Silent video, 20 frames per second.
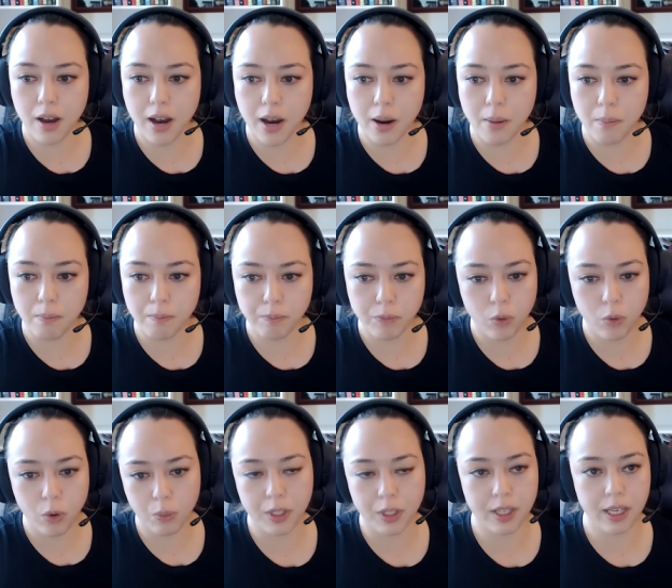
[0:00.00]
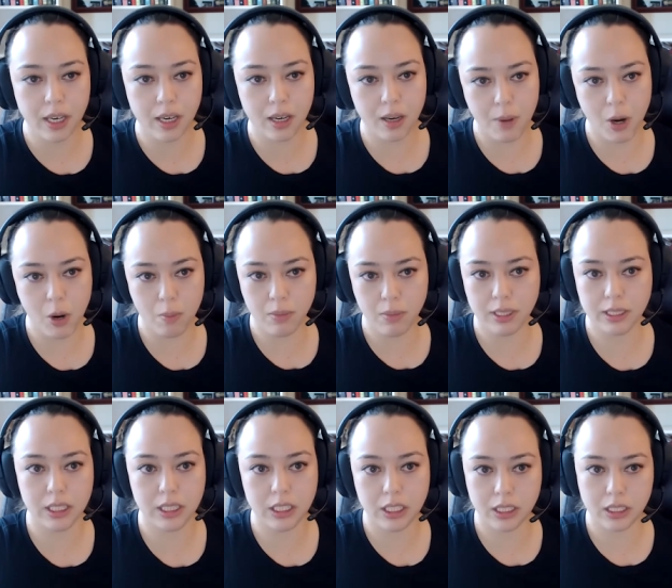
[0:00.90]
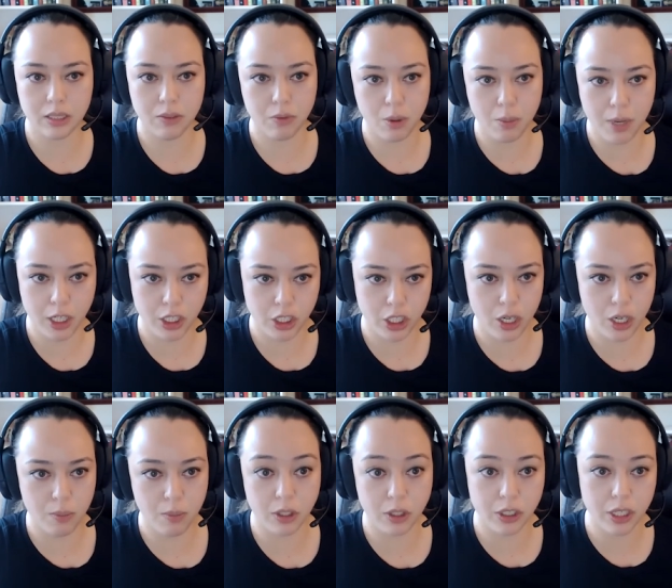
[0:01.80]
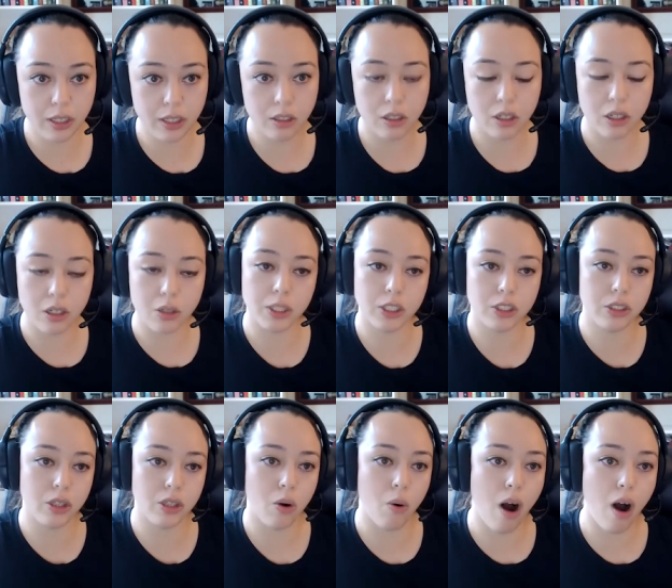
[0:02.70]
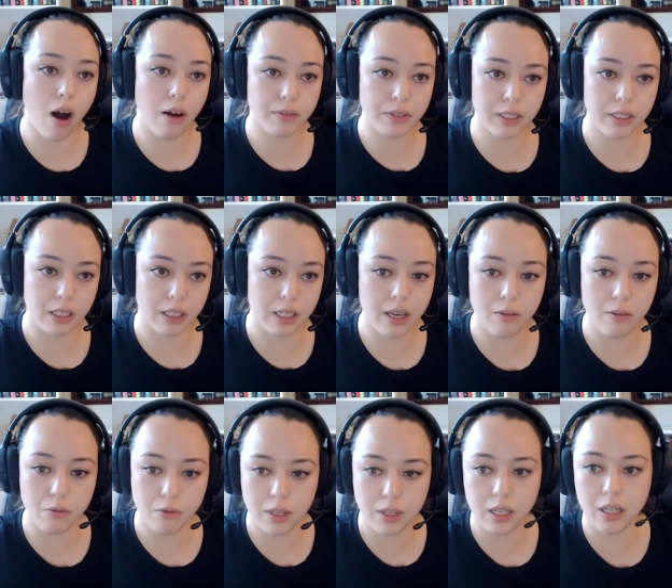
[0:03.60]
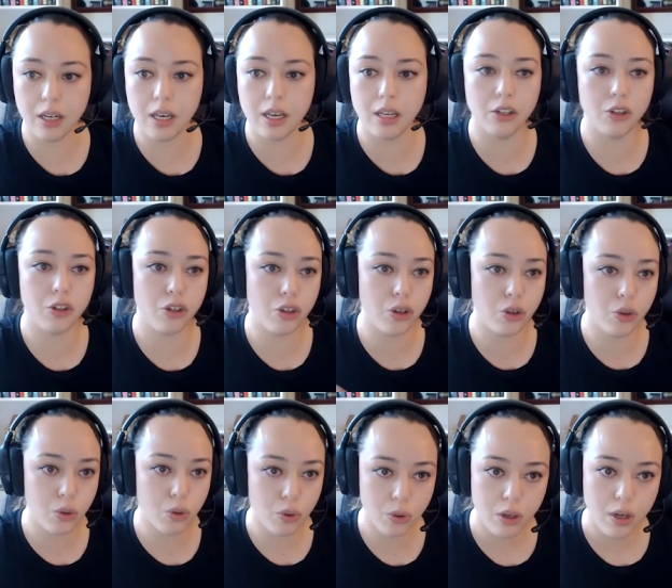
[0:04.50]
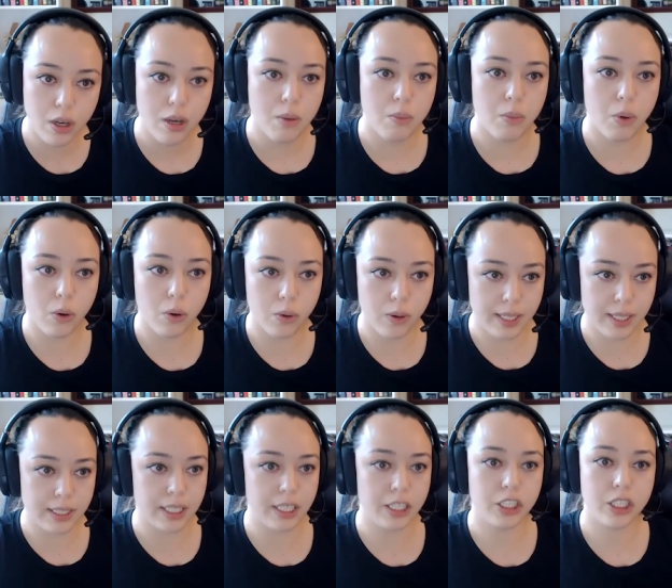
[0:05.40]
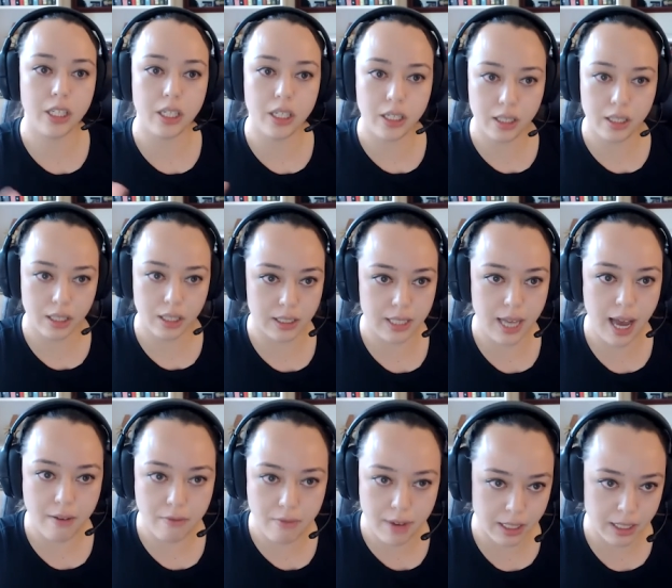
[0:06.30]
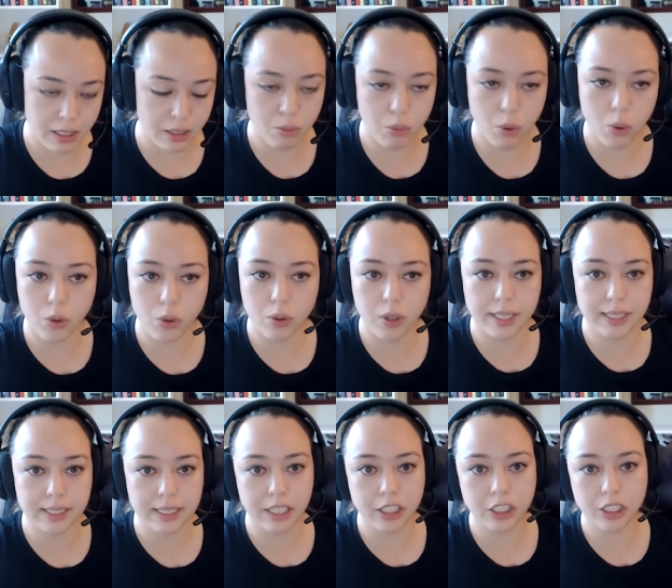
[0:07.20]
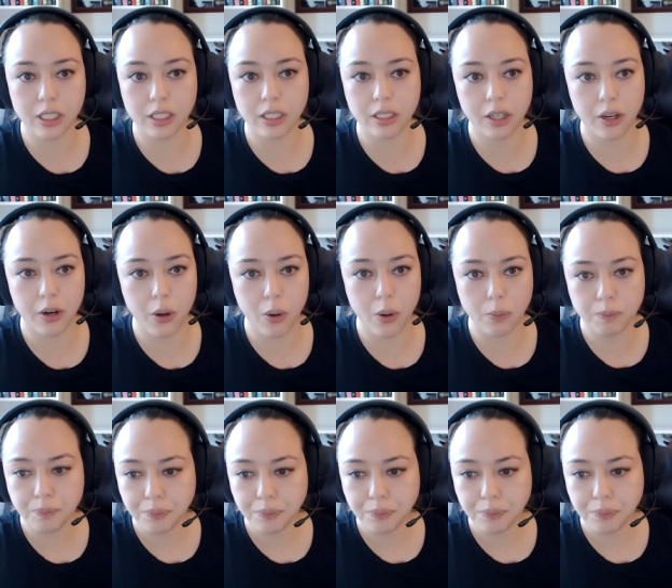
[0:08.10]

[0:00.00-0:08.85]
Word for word: um, when we're thinking about mis and disinformation in particular which so often can feed into polarization and this affective polarization you know